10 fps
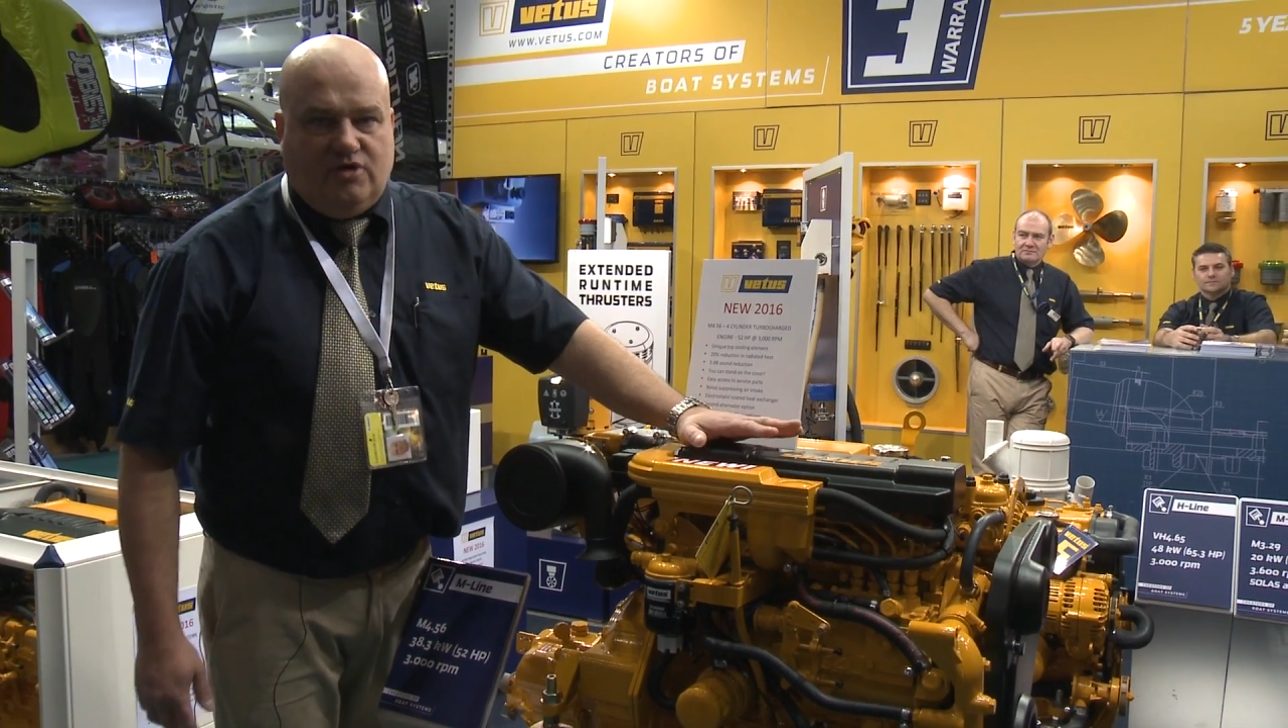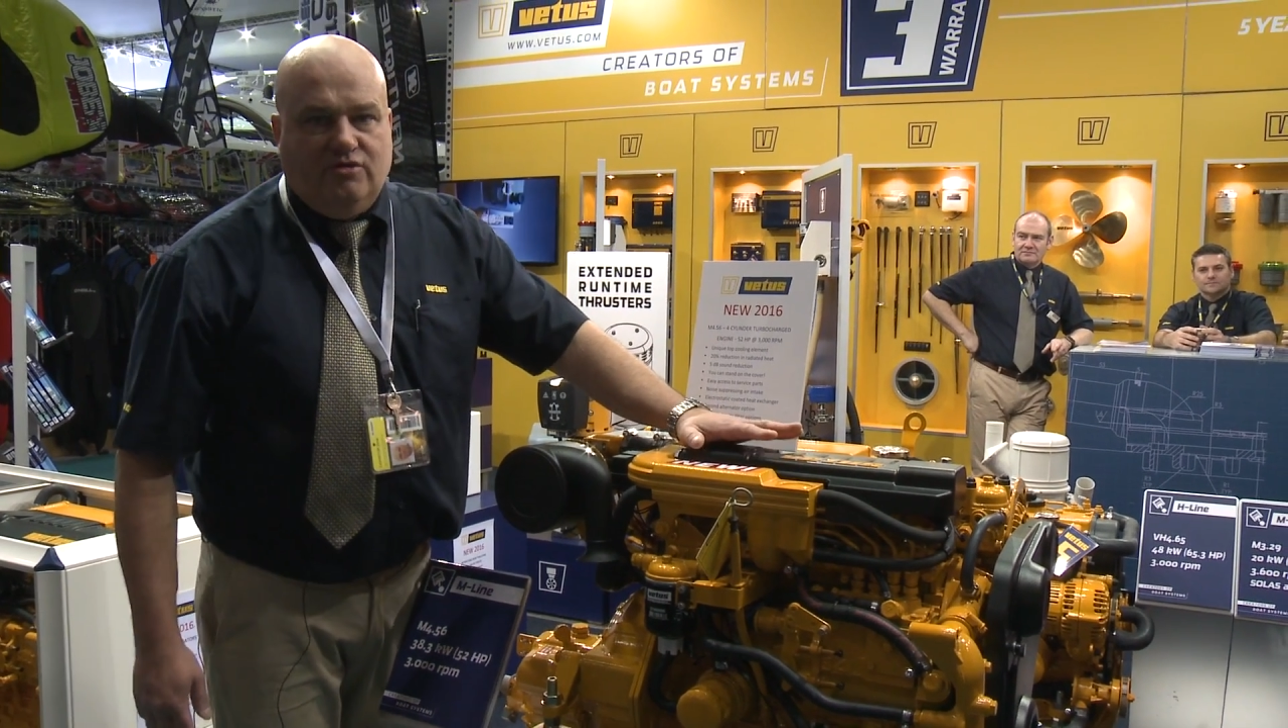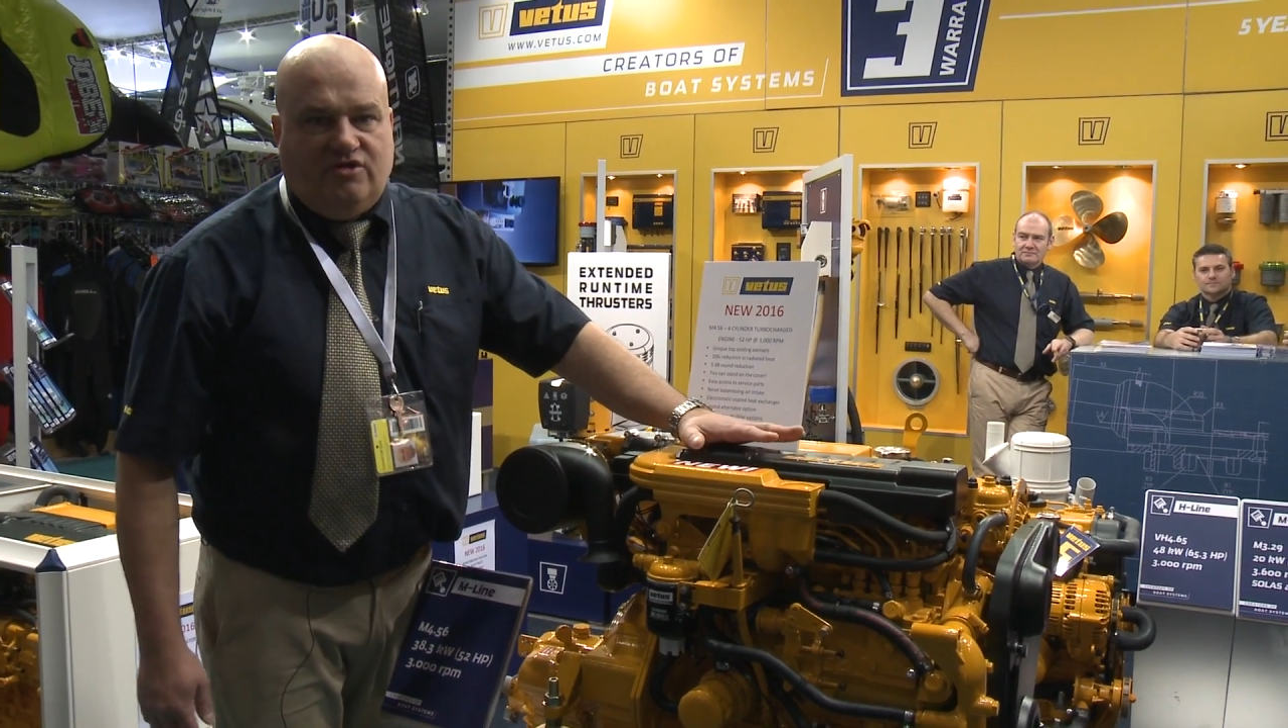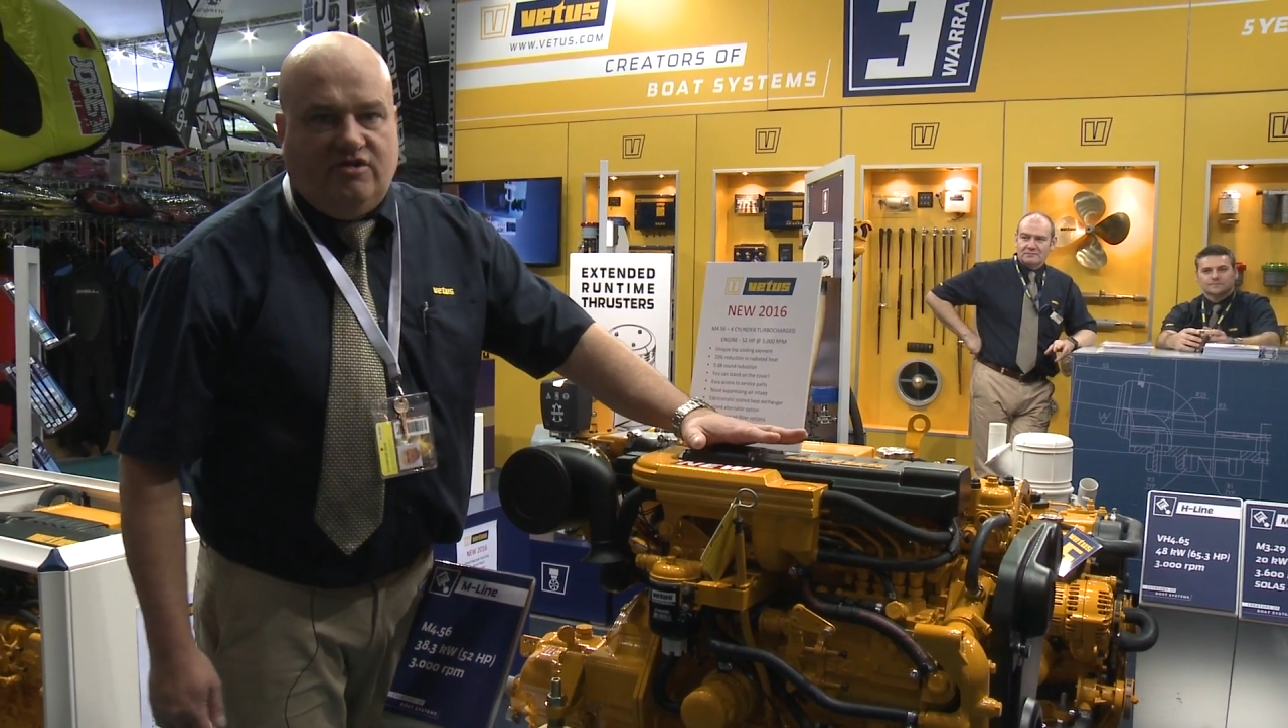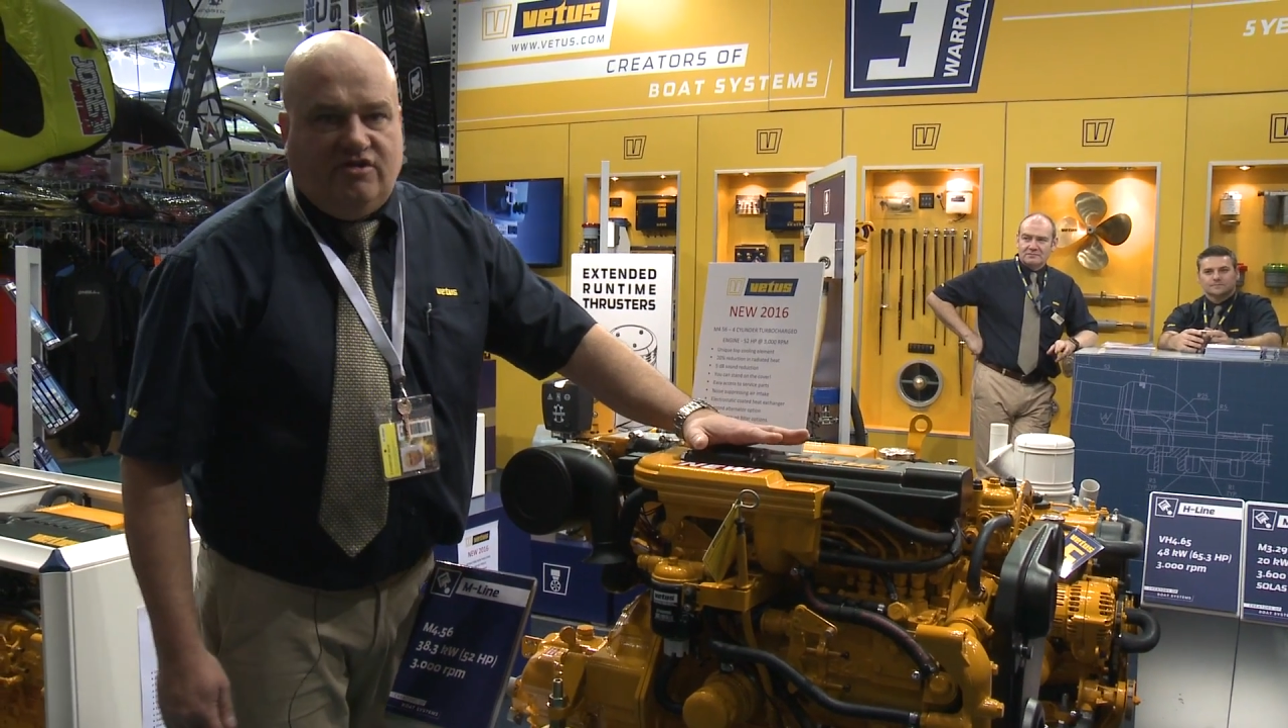
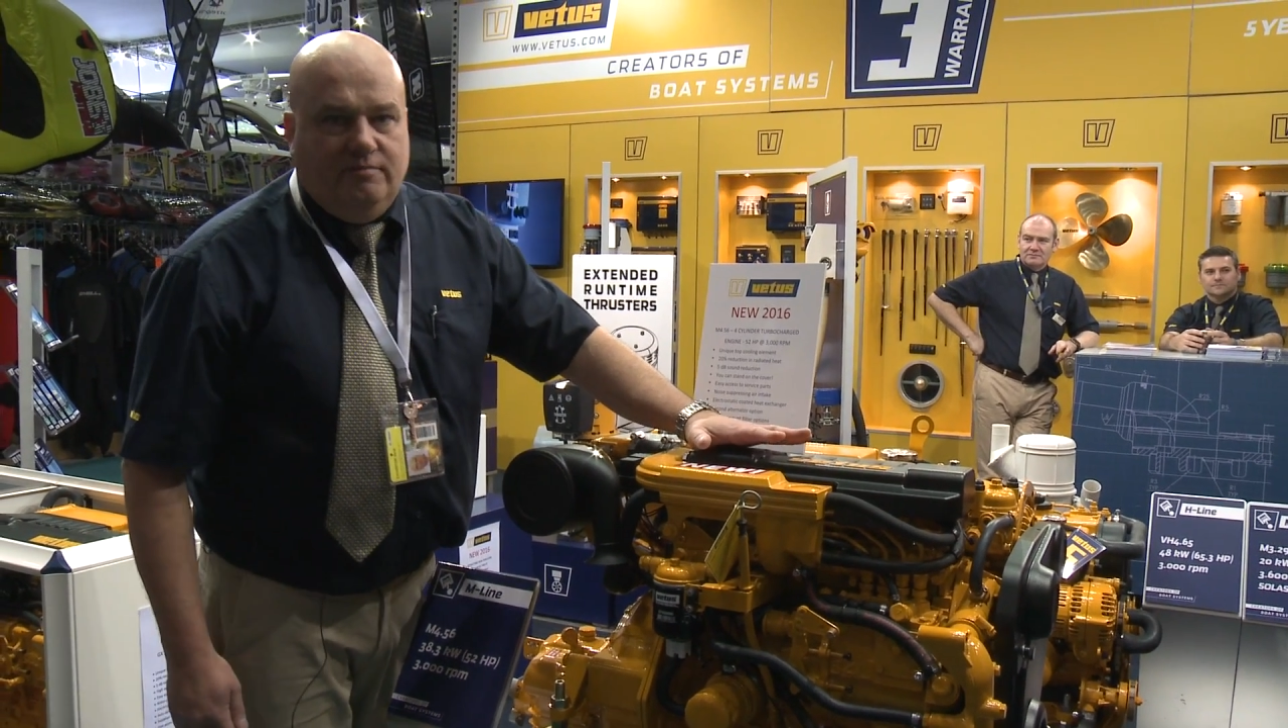process